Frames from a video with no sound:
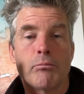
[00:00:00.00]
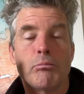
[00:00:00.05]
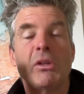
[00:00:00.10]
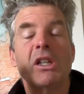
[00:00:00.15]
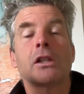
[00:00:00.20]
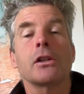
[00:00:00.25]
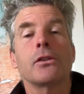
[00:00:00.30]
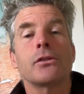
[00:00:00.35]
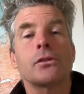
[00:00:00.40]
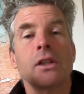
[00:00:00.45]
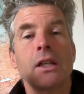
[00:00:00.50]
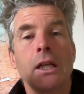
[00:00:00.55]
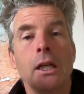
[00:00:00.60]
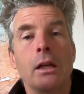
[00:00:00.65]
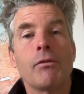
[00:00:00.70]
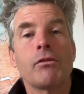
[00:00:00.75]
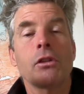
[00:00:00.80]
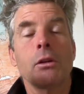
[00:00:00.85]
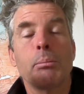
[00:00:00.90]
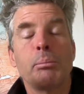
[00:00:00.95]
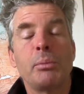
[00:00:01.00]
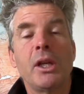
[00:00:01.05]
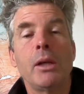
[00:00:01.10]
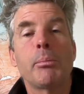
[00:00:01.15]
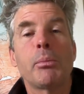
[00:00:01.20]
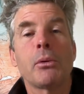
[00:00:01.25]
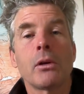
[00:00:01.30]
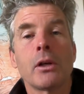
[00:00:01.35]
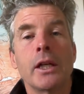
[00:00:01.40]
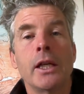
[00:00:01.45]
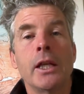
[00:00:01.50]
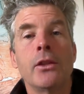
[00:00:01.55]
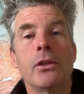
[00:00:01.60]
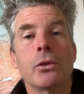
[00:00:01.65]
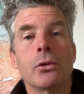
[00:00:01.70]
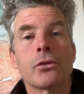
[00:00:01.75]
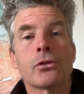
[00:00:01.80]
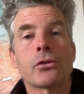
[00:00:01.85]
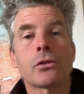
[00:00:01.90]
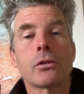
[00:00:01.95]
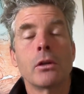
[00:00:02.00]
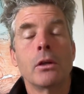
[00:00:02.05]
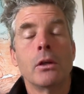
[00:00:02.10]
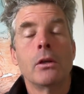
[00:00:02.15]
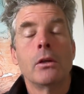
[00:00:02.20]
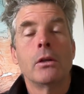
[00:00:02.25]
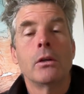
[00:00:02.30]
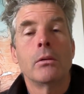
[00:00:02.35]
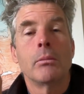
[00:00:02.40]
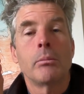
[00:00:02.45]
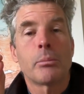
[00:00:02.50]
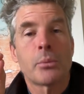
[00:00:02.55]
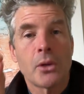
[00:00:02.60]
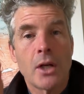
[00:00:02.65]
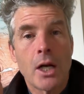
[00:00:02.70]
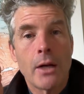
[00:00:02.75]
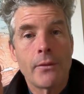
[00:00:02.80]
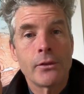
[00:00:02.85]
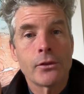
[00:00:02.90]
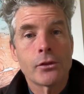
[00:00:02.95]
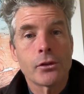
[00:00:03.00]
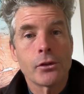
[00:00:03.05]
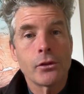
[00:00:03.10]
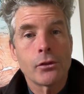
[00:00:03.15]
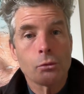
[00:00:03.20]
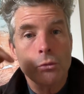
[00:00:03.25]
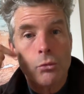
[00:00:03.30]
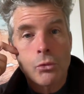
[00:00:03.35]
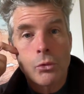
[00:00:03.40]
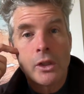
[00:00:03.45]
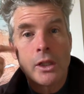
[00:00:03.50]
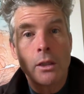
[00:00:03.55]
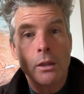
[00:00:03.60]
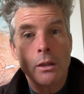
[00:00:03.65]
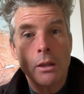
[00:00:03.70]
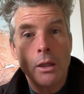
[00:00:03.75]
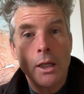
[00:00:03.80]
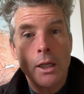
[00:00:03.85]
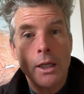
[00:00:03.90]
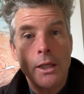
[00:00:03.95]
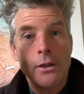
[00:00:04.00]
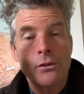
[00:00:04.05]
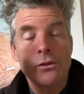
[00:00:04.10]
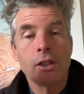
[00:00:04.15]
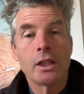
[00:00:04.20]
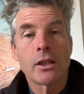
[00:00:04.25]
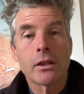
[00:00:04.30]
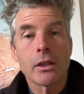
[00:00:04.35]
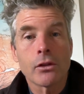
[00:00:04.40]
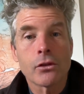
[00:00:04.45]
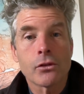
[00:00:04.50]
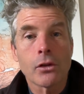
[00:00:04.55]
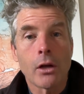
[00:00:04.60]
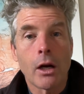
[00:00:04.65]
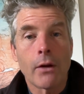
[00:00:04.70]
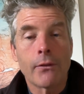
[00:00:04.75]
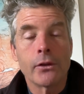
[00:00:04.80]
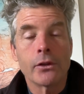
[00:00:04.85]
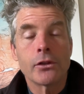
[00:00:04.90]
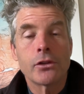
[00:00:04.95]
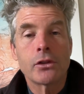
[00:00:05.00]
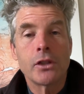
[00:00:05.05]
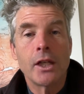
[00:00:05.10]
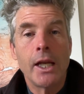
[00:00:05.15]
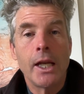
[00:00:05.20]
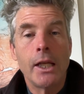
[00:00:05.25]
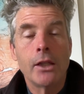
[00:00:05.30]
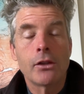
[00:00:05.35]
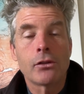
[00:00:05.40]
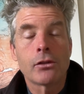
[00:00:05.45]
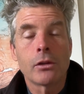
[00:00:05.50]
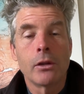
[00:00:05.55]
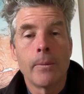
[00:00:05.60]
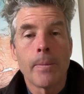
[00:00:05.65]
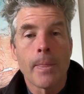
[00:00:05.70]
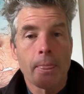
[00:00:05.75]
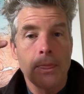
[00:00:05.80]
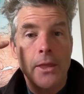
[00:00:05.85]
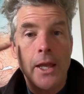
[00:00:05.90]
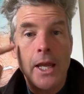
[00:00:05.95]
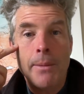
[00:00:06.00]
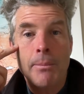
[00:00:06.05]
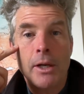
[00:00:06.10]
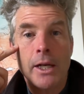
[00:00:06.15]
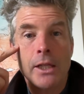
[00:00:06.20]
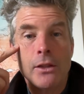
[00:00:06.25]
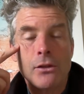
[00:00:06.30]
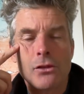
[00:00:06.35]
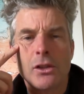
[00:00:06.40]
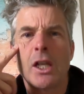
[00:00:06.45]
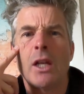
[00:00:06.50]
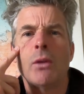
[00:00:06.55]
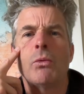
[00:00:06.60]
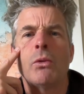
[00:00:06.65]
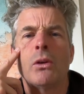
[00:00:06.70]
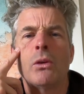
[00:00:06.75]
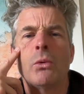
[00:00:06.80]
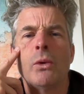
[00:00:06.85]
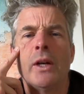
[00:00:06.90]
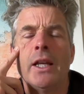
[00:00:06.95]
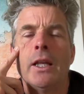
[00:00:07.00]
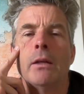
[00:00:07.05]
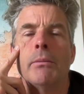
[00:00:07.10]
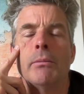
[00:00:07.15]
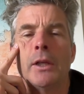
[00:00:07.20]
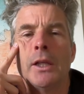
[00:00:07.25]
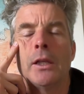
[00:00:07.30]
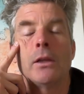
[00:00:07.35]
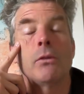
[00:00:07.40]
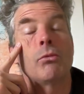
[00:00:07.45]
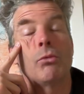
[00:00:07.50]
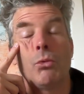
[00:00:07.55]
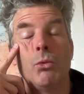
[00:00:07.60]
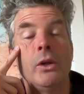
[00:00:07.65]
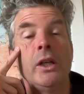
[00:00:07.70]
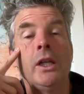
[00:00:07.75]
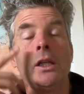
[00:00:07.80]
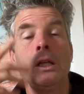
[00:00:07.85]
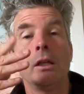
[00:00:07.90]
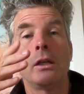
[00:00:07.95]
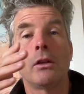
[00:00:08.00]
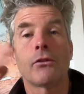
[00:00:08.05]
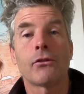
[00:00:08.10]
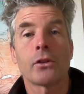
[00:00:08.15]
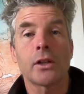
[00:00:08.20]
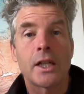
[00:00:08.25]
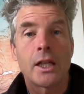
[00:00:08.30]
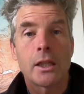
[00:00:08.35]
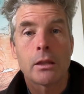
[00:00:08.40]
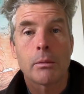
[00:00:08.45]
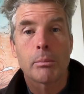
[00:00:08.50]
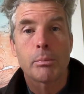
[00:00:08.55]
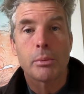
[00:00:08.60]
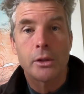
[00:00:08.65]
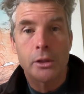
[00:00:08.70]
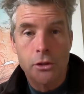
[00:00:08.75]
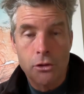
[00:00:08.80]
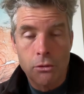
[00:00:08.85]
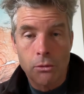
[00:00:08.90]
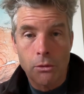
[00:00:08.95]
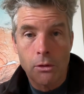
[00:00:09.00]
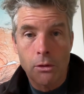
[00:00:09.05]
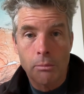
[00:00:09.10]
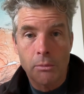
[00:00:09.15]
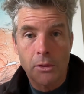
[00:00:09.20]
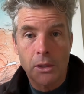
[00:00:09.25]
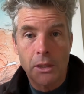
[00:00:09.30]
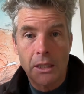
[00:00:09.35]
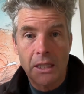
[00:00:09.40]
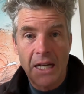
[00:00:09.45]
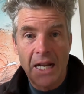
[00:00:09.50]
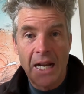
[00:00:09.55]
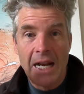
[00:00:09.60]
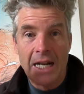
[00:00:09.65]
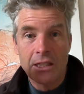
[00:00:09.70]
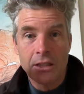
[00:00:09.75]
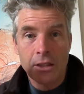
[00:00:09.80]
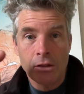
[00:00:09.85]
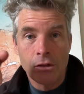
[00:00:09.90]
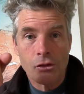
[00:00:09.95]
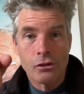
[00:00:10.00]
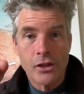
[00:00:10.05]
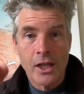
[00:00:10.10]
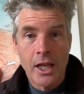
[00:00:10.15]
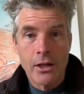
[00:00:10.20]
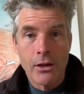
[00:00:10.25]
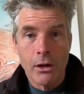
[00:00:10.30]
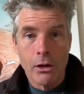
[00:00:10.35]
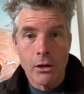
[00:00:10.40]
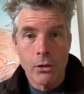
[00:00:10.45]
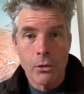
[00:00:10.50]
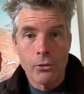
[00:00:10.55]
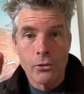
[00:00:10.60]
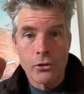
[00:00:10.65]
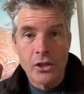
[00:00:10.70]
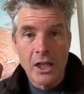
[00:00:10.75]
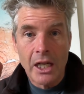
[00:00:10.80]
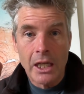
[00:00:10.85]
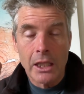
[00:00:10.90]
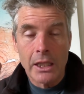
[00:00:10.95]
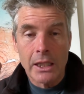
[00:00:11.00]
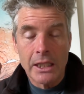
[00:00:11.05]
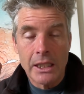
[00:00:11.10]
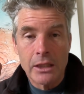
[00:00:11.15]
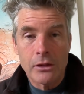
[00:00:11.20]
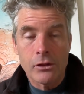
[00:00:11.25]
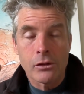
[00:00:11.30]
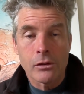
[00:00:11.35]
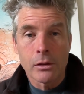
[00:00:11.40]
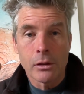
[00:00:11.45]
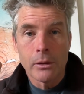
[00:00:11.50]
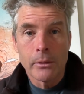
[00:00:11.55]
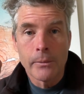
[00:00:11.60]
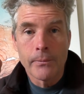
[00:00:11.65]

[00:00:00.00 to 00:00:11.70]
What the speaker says: Because if the people in those provinces realize that they're sovereign states, they might say, well, wait a minute, we need to forget the British North America Act and send our own delegates